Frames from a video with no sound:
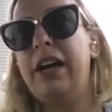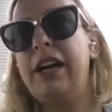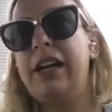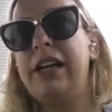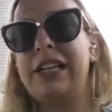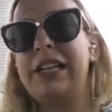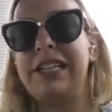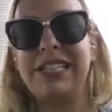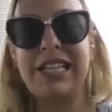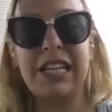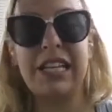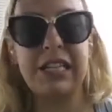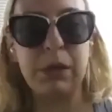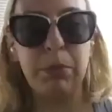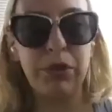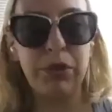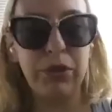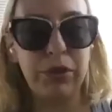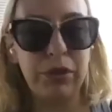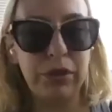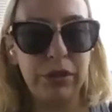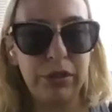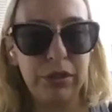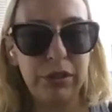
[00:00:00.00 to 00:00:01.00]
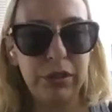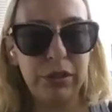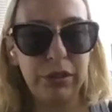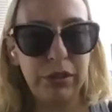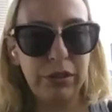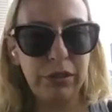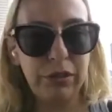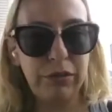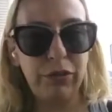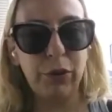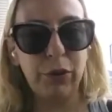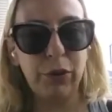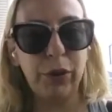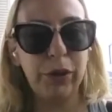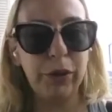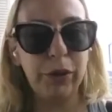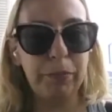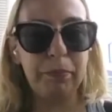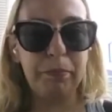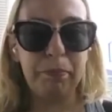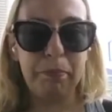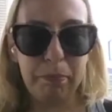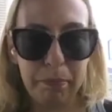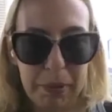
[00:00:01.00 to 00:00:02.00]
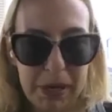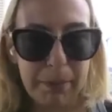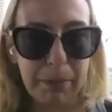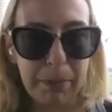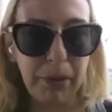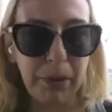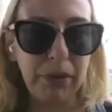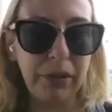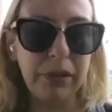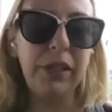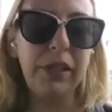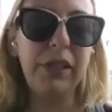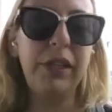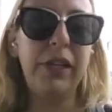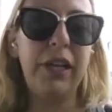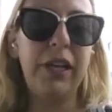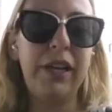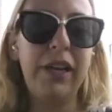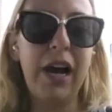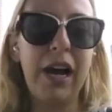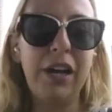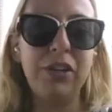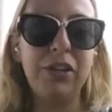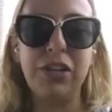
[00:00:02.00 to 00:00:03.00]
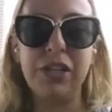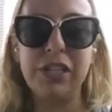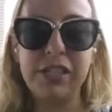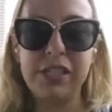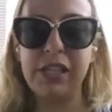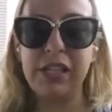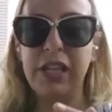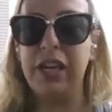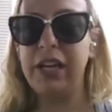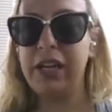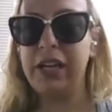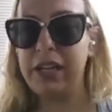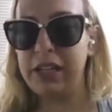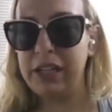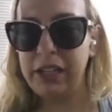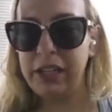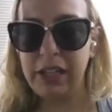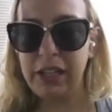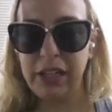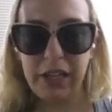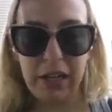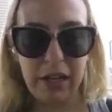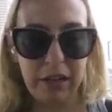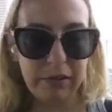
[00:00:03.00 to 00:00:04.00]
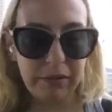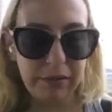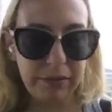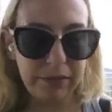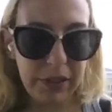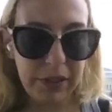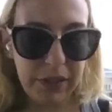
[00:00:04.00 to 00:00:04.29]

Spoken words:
accessible for people, and not just like the